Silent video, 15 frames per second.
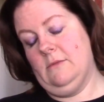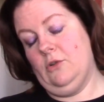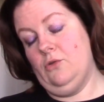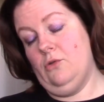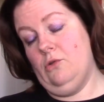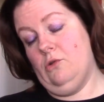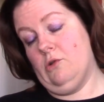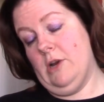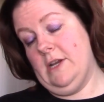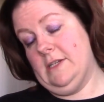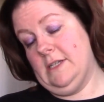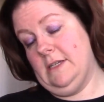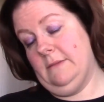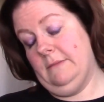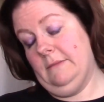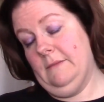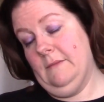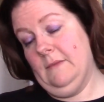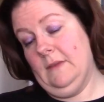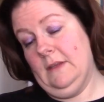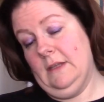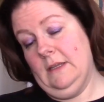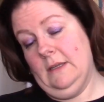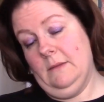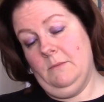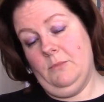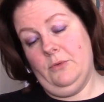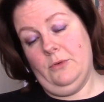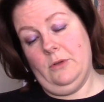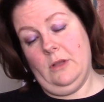cuckoo crazy.
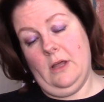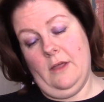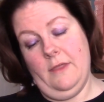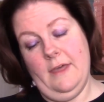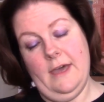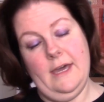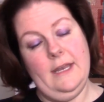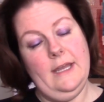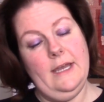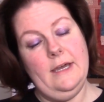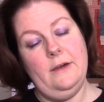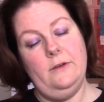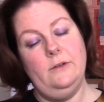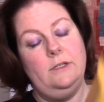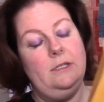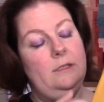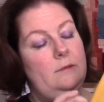Pull all that out.